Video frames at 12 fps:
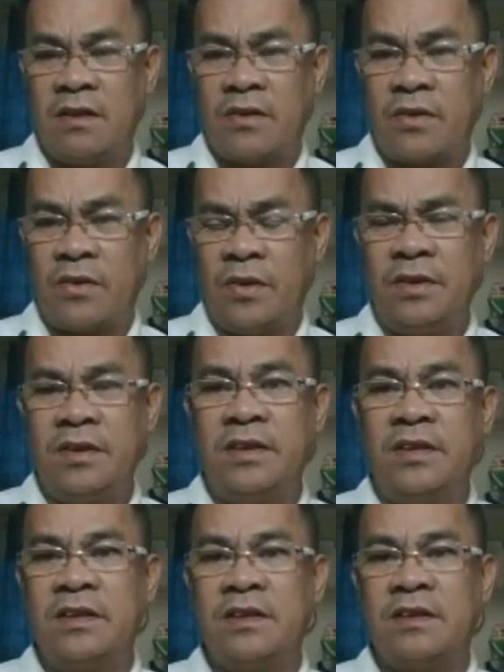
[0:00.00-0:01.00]
road.
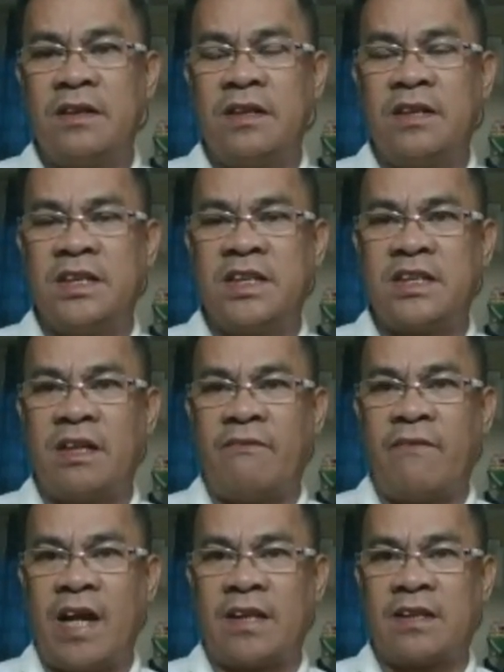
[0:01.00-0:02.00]
This is a
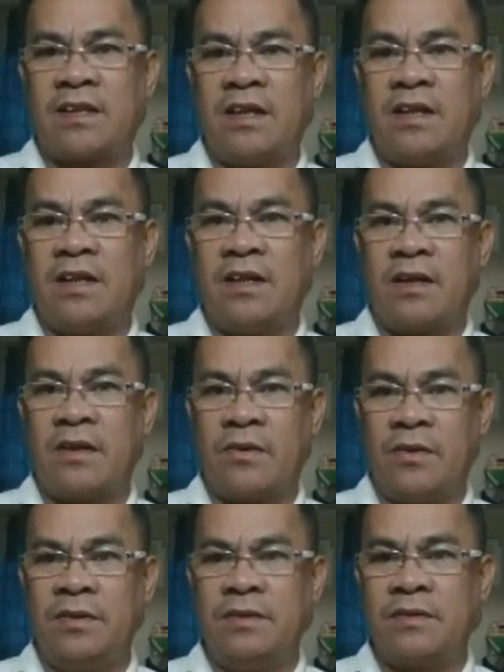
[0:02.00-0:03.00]
flat
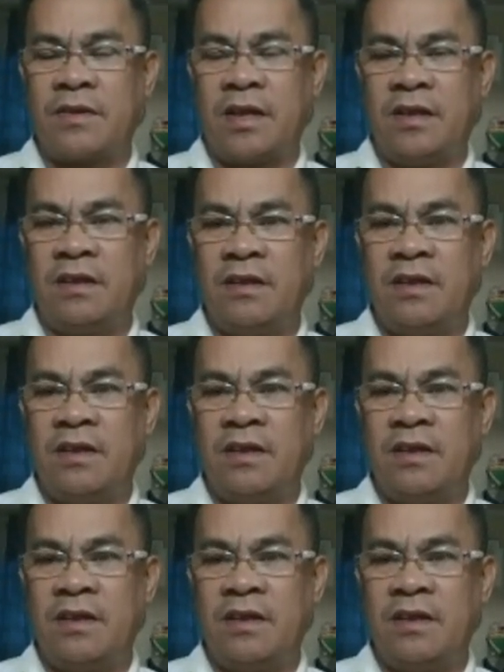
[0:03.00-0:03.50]
road. Okay,